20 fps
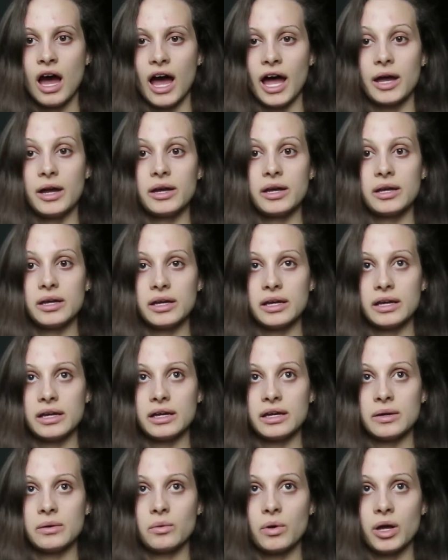
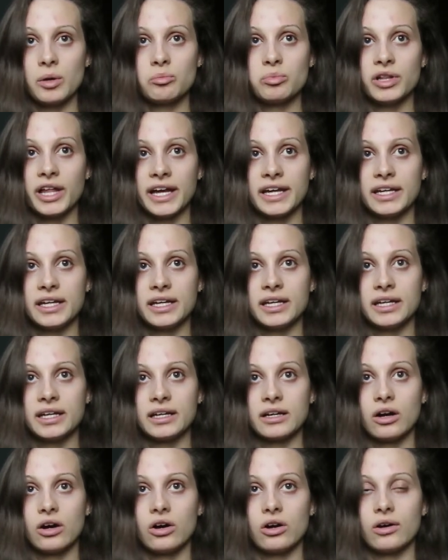I am
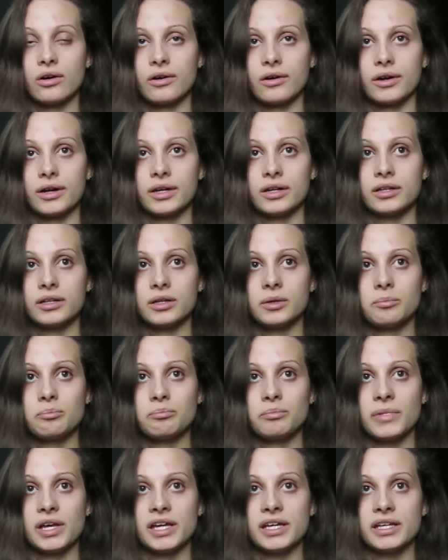planning on
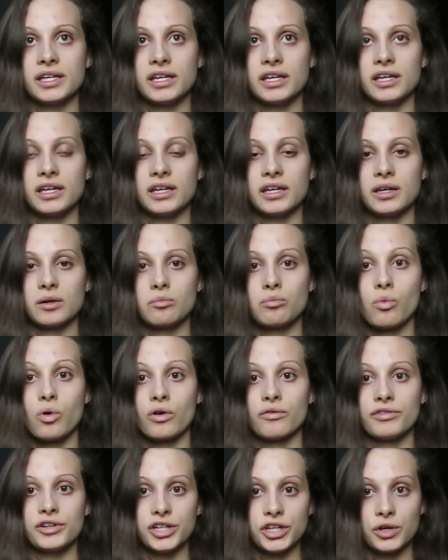making
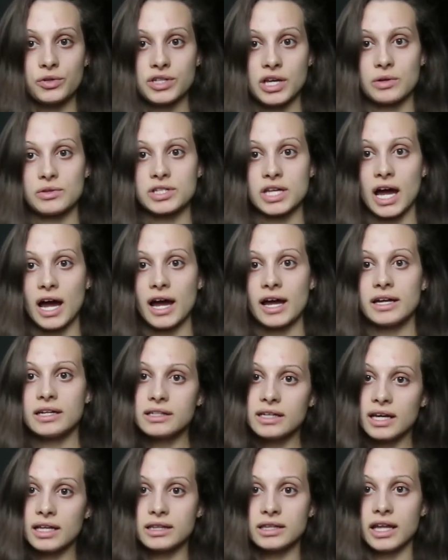more videos
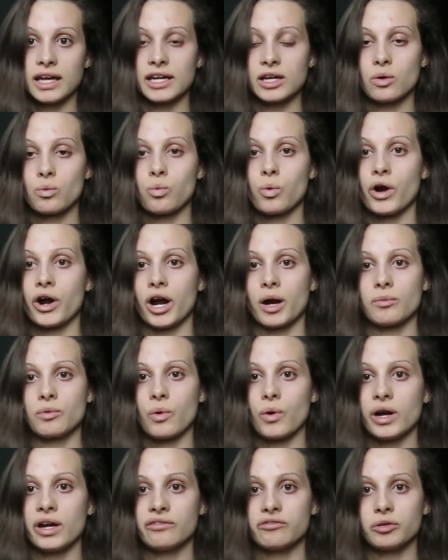outside and like where I'm
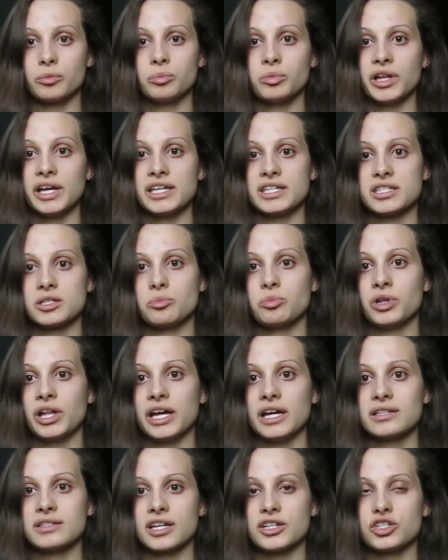going from place to
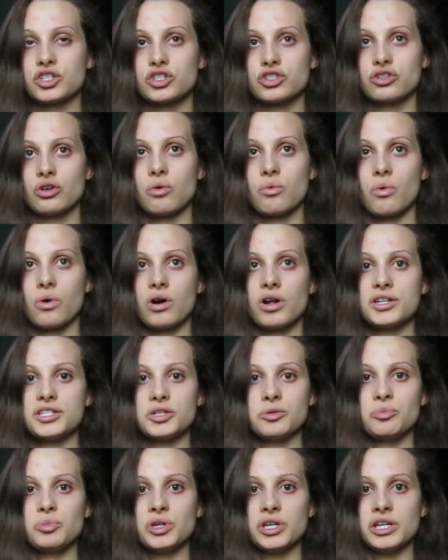place. I just don't want
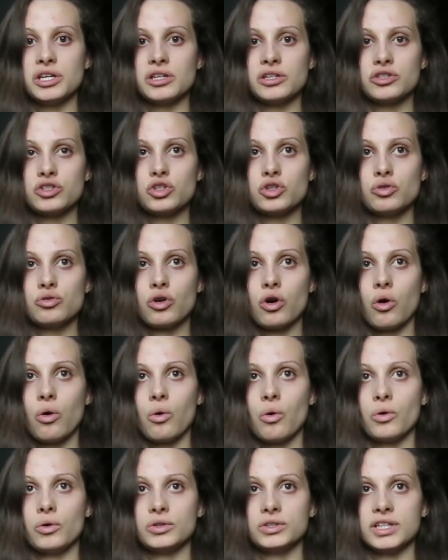it to be too
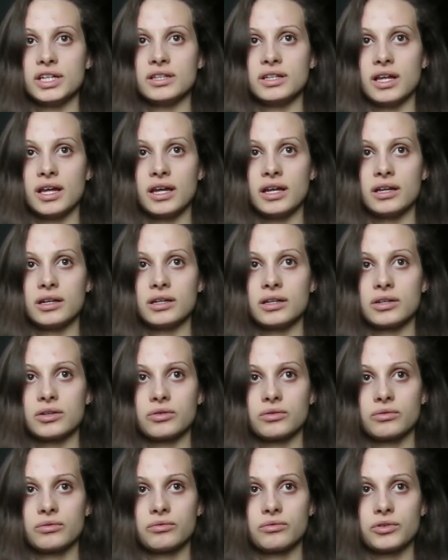cold and then
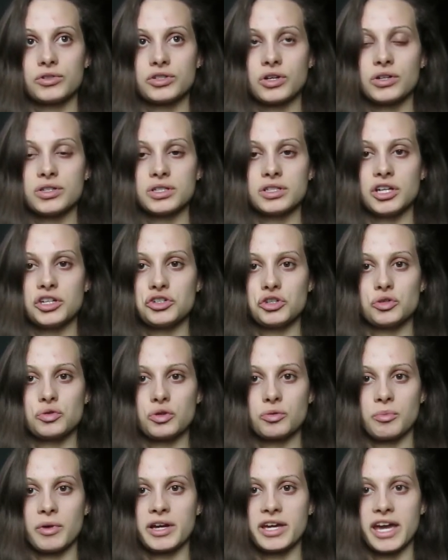result in issues
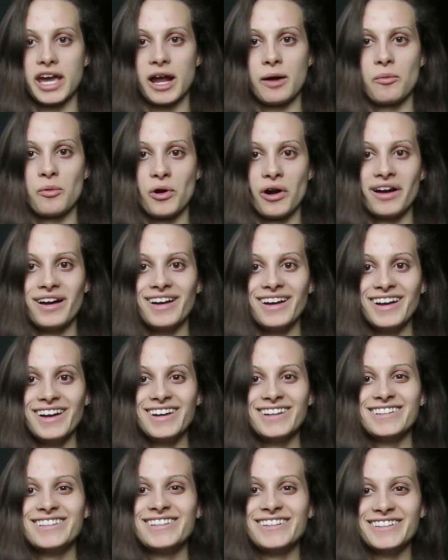with my camera
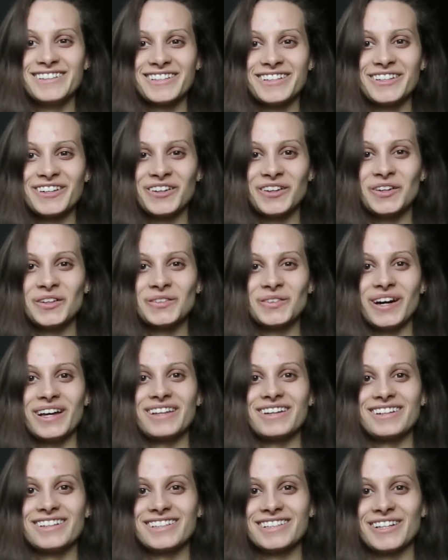due to the cold
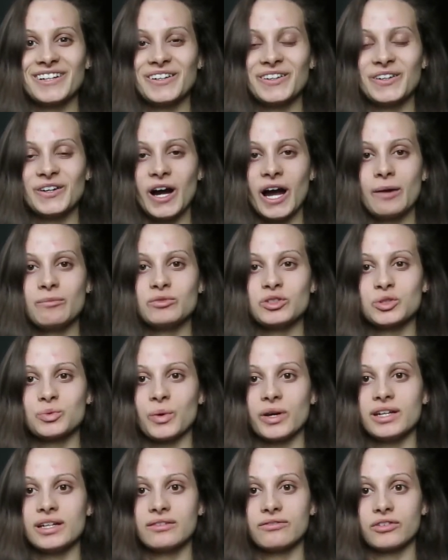weather. So I'm
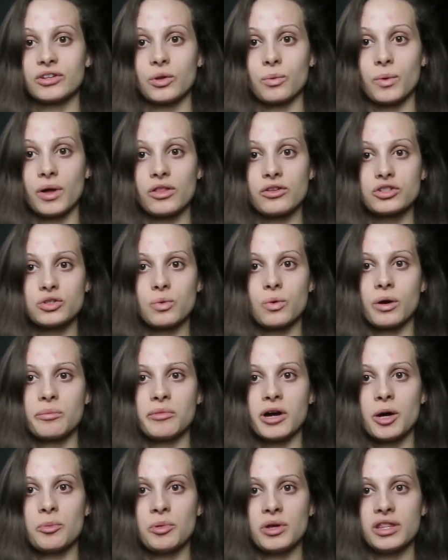just waiting for the weather to
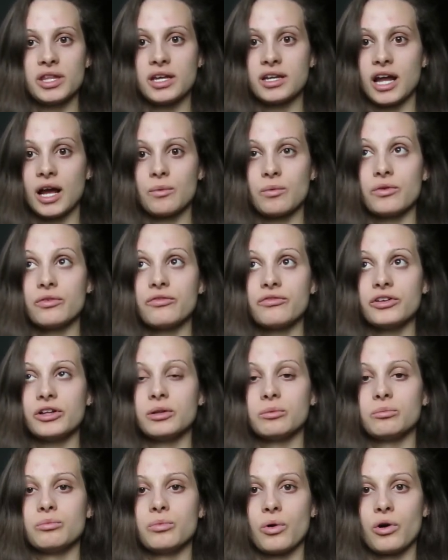warm up, and then I will
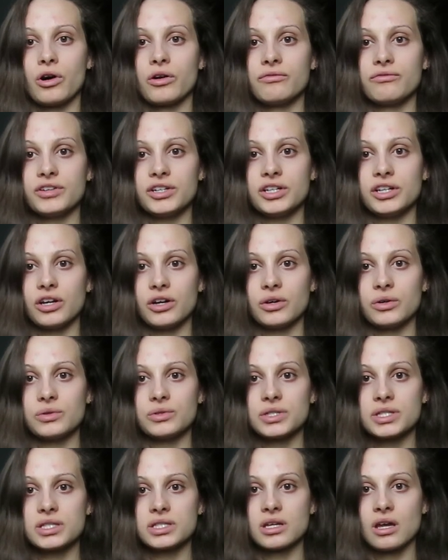film more
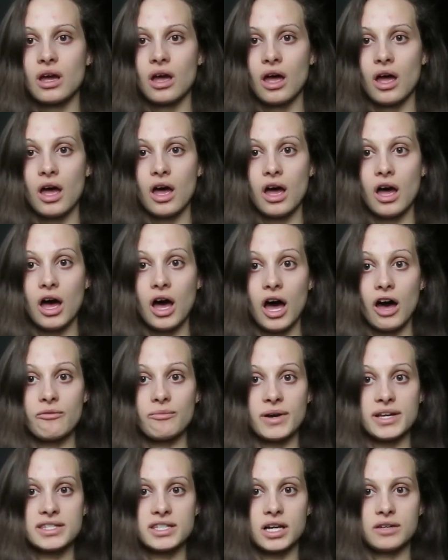videos
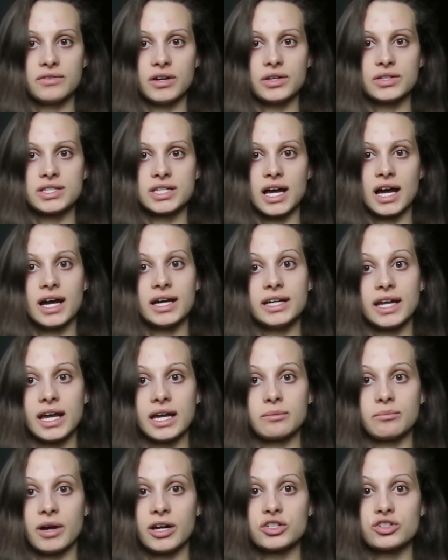of myself outside
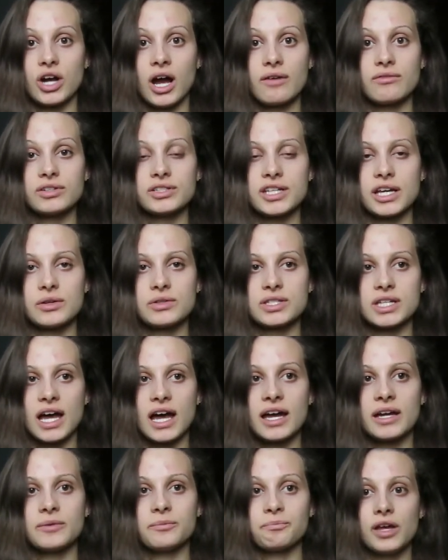and my travels
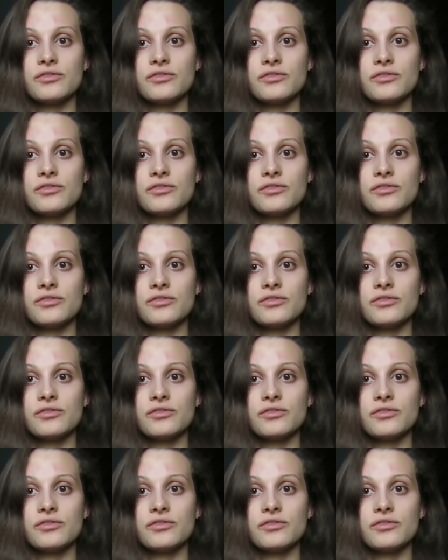outside.